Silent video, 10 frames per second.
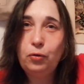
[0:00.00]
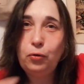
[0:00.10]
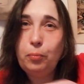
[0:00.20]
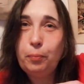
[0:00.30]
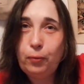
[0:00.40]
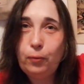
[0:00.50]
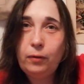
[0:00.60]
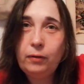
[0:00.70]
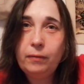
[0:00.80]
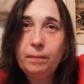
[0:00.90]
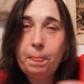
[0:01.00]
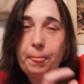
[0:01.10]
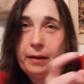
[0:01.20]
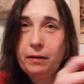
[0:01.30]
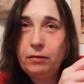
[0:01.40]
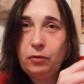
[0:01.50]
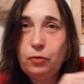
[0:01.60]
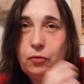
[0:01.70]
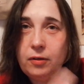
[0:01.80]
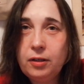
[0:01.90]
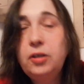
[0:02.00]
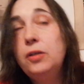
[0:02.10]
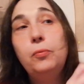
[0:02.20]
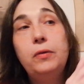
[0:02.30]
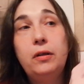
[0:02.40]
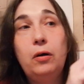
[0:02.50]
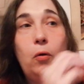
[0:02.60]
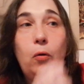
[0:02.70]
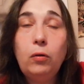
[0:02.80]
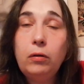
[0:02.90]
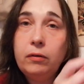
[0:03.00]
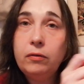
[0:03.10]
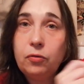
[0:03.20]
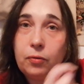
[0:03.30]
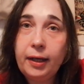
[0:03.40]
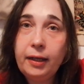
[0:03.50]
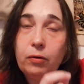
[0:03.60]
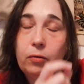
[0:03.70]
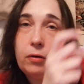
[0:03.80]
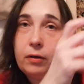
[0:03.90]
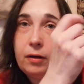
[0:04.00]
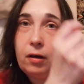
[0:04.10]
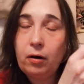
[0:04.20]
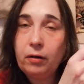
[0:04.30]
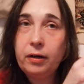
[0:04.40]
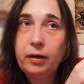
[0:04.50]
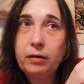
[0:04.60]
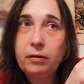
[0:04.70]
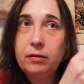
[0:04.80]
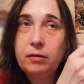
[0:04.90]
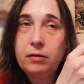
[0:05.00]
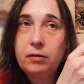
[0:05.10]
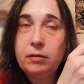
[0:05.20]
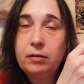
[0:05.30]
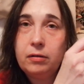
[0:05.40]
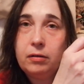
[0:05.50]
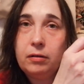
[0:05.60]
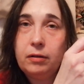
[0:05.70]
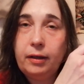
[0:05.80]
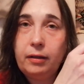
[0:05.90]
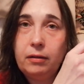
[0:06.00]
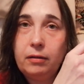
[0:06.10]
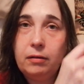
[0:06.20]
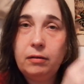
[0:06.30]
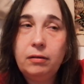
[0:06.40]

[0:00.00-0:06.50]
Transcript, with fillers: Do you pull, do you stitch it with the whole strand or are there like